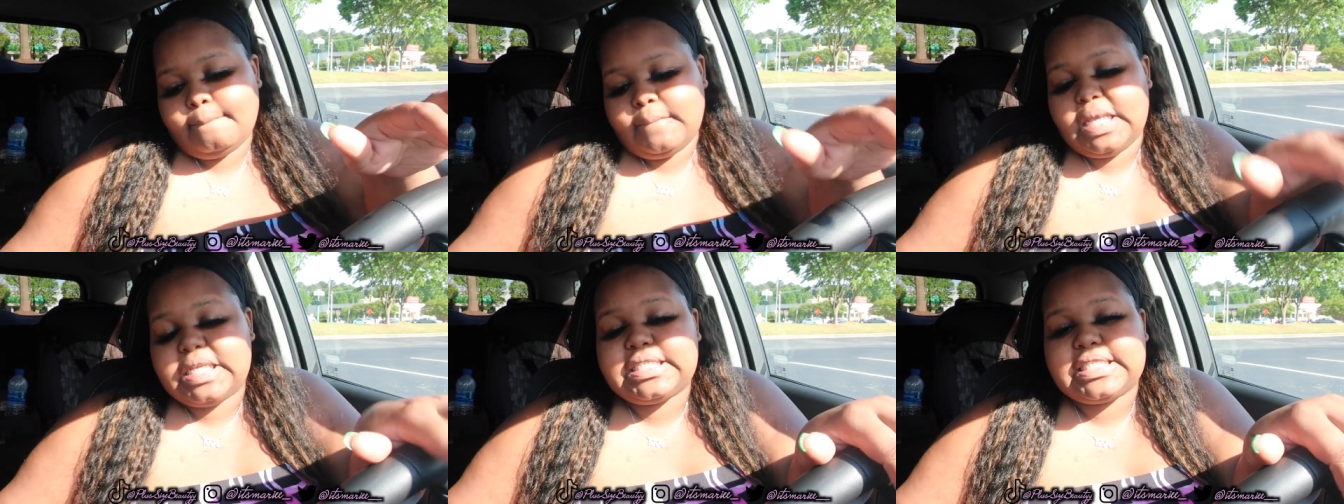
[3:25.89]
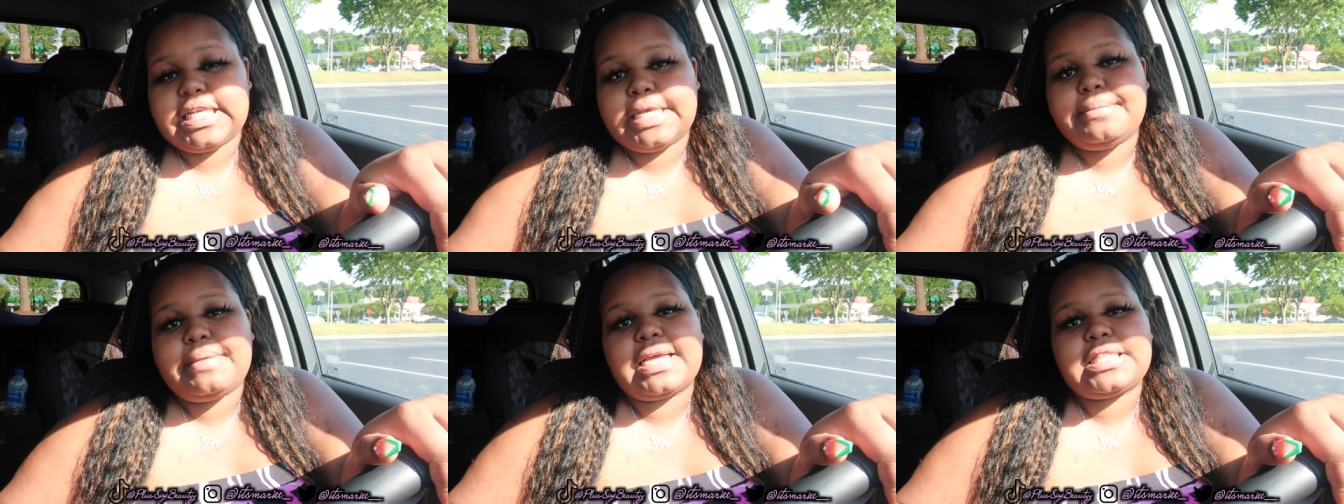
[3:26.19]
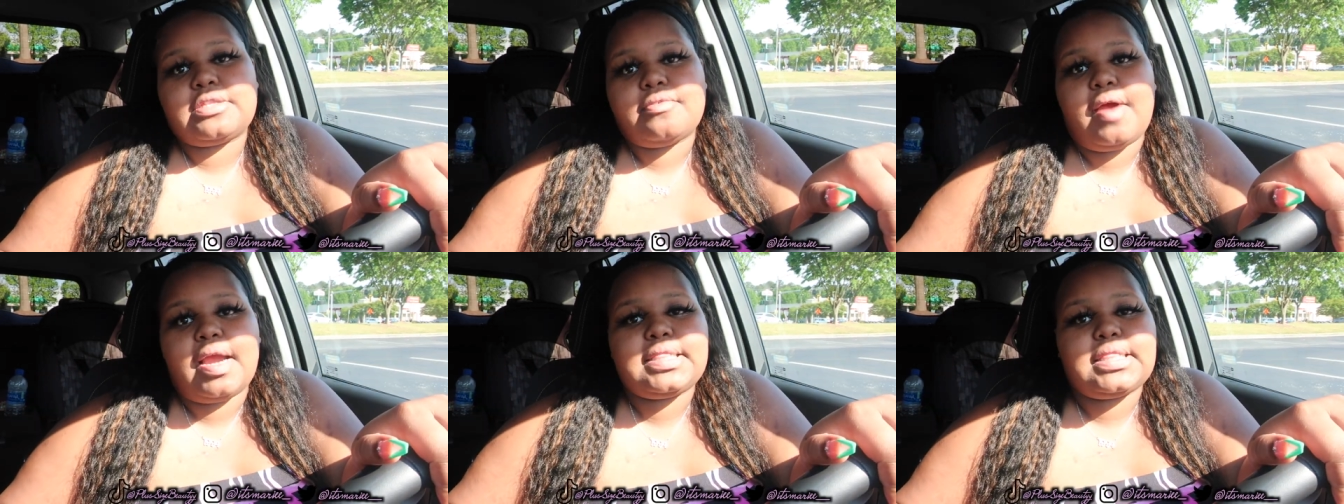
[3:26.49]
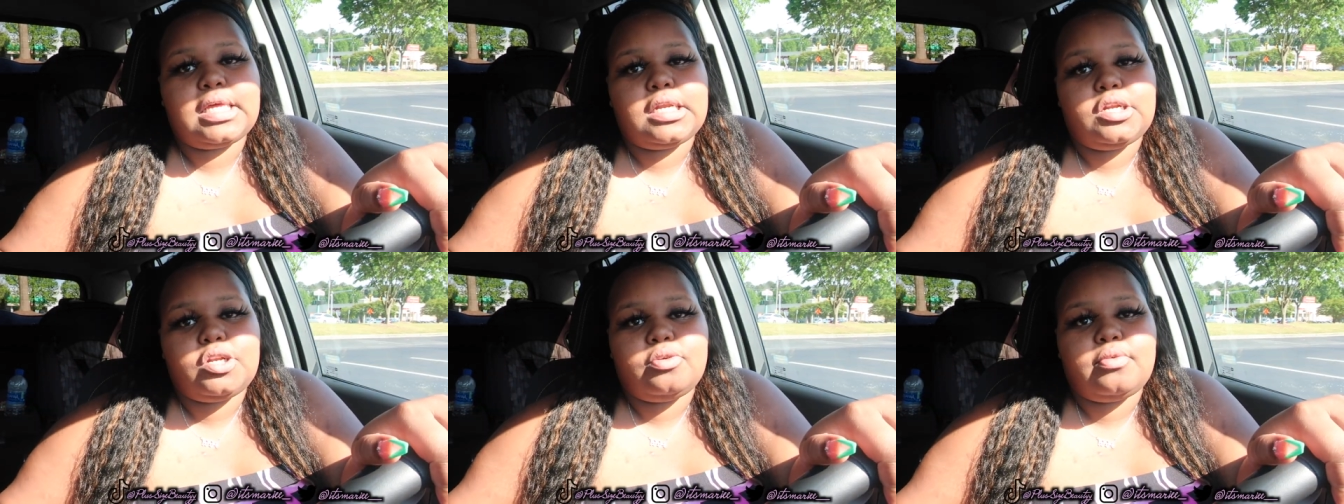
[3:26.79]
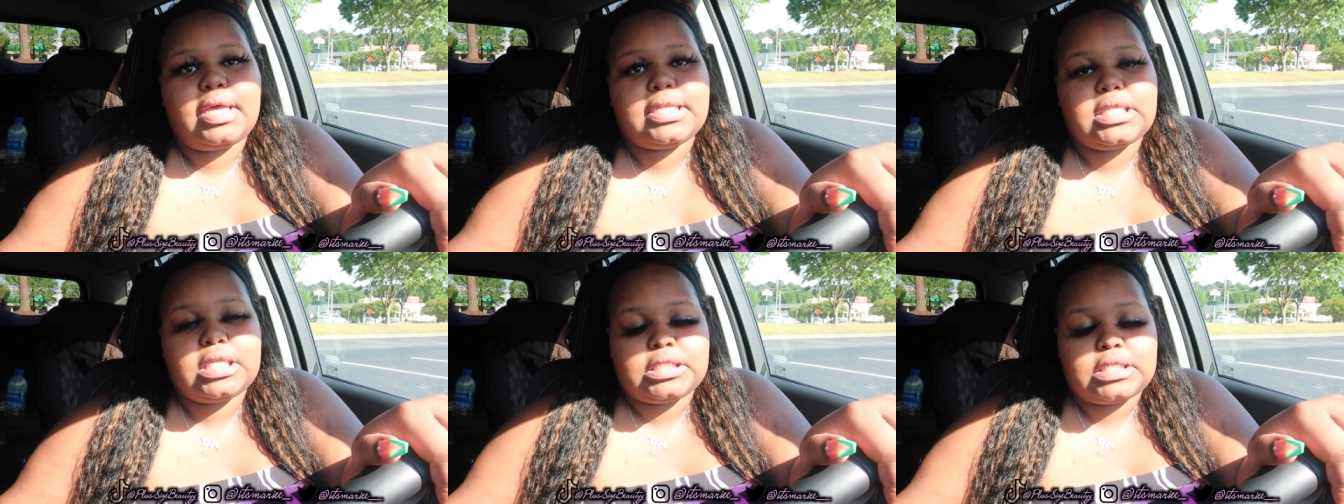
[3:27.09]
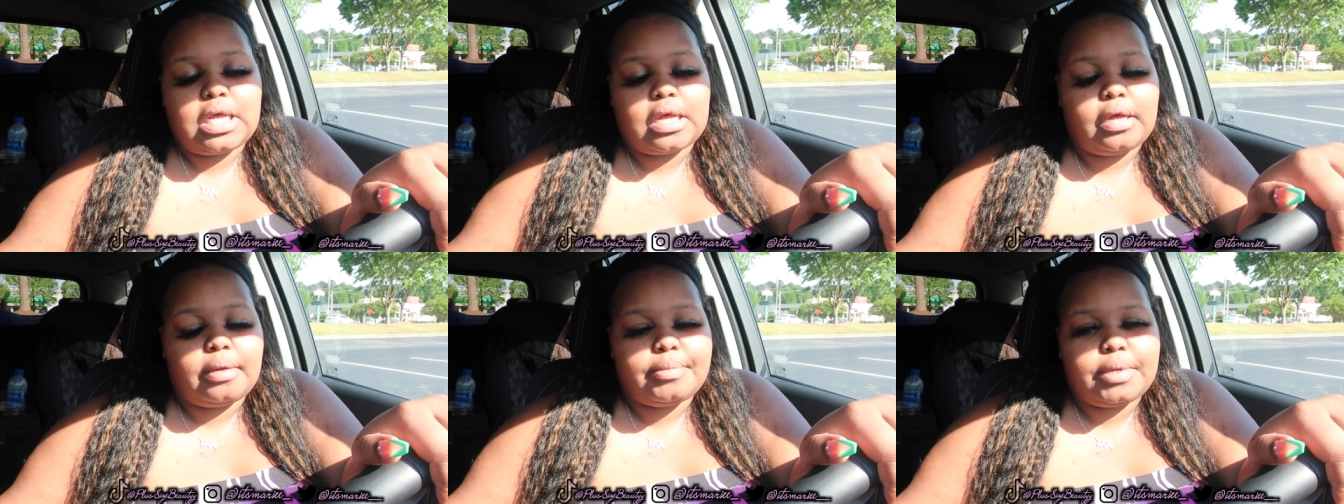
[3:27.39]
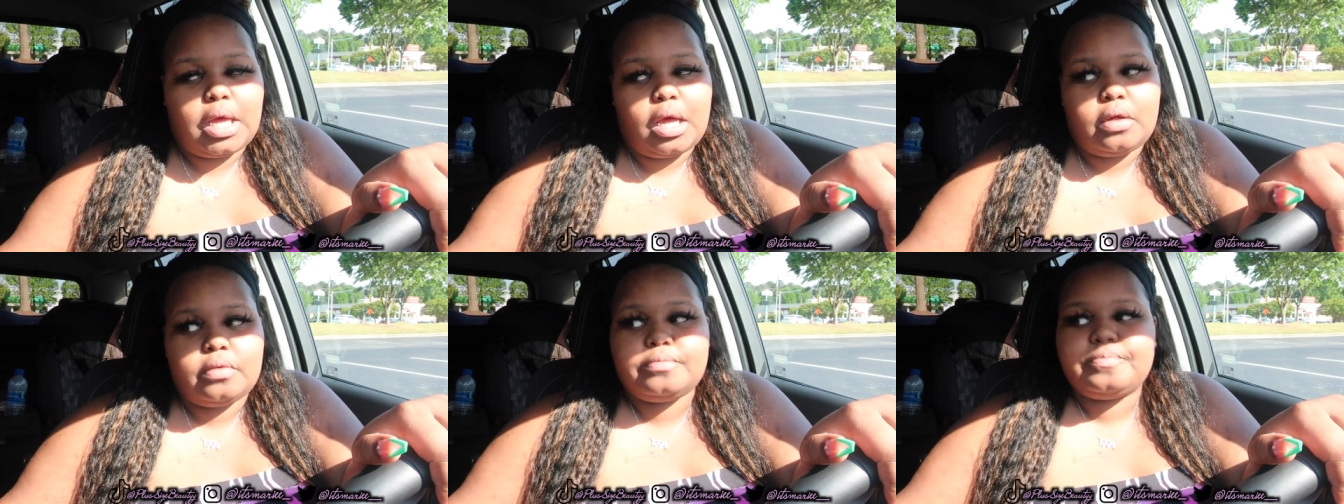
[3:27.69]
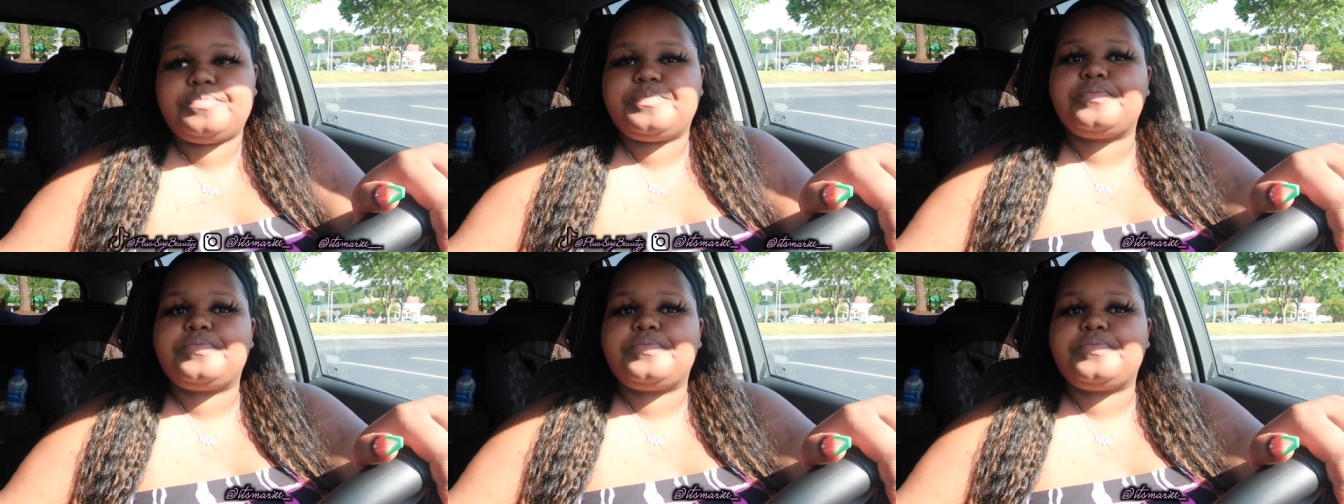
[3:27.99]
It seemed like the right thing to do at the time, y'all.